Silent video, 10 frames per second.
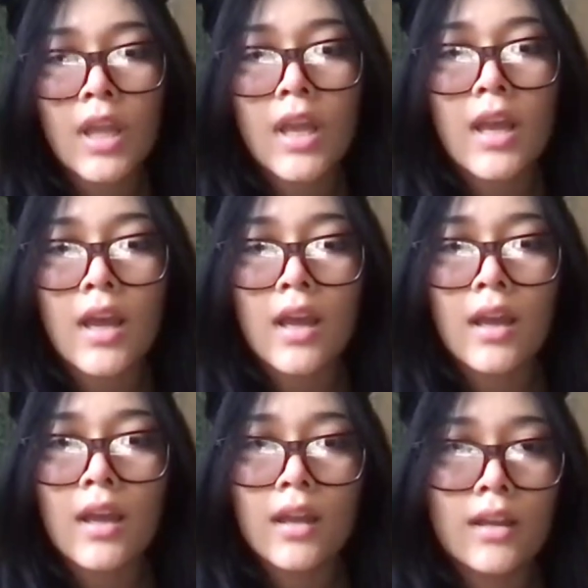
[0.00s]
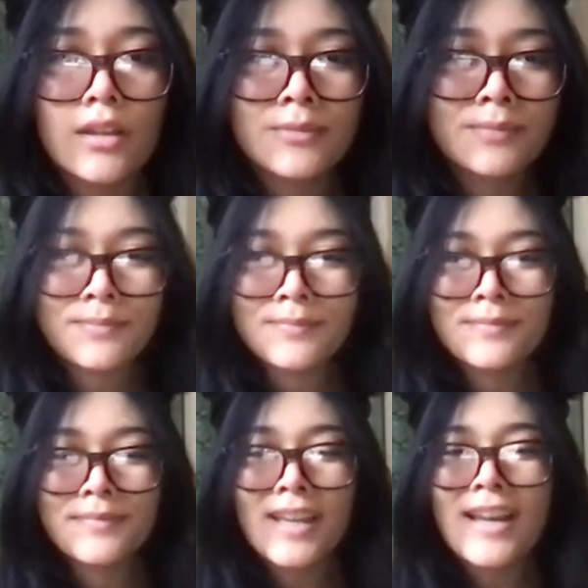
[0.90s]
I would just go ahead, Mia,
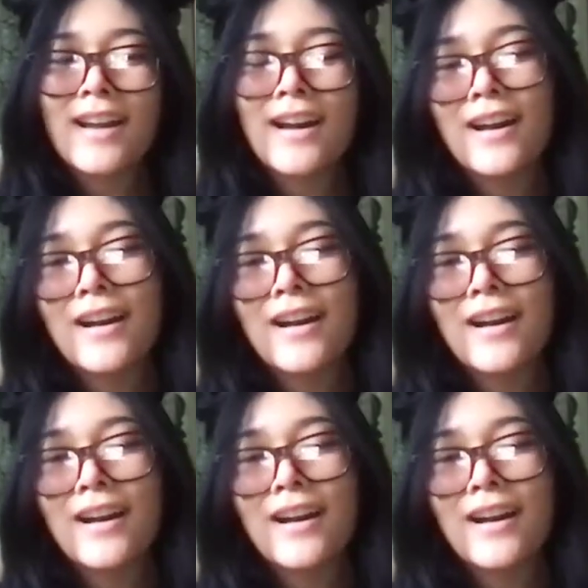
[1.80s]
sorry.